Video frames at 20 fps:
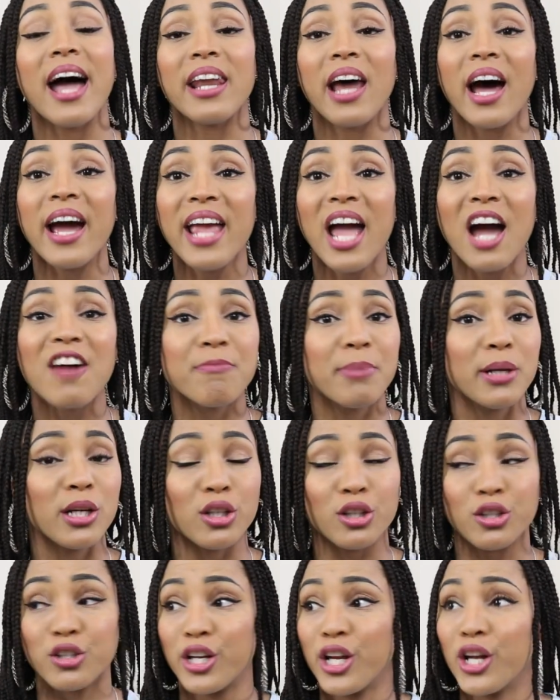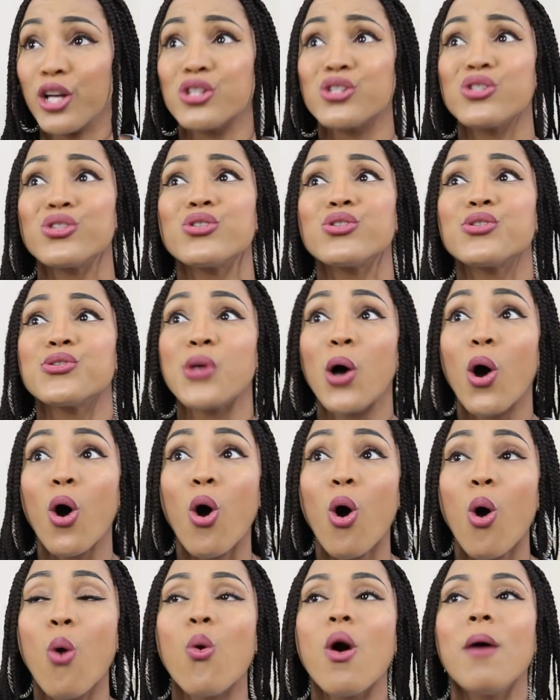and I have been learning
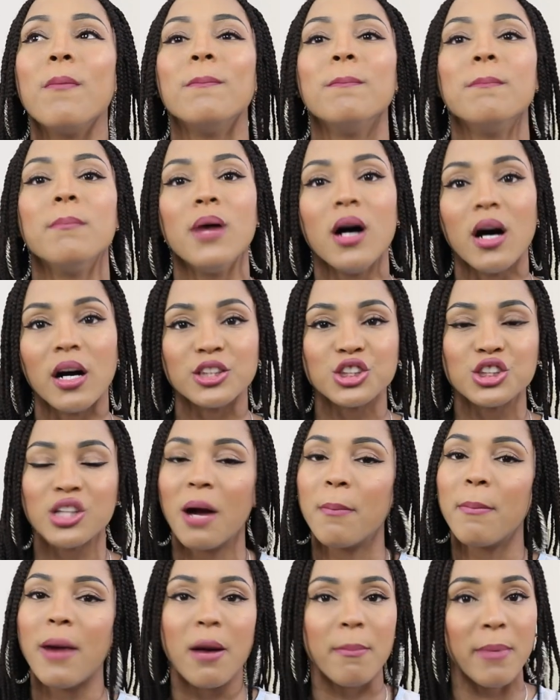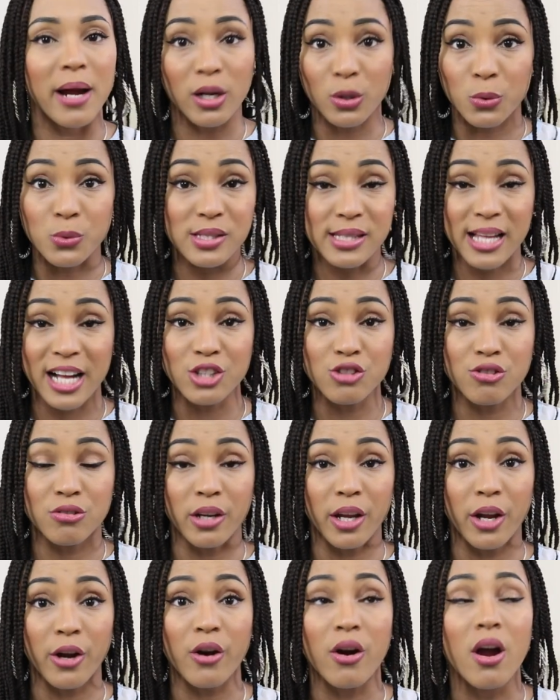so much about my loose
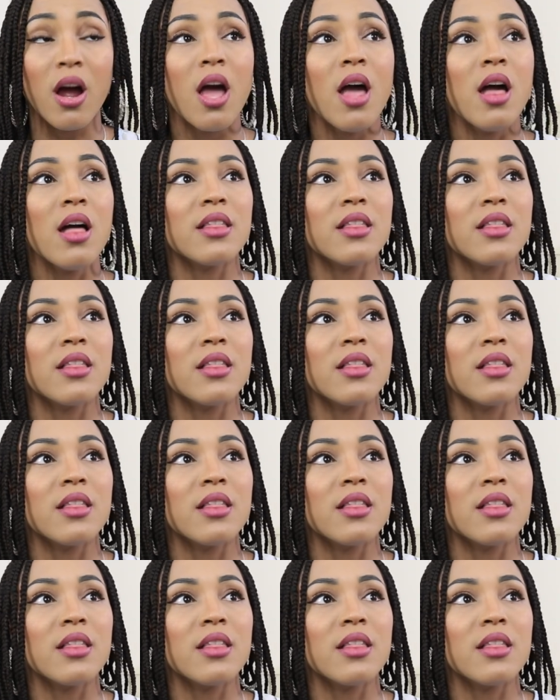natural hair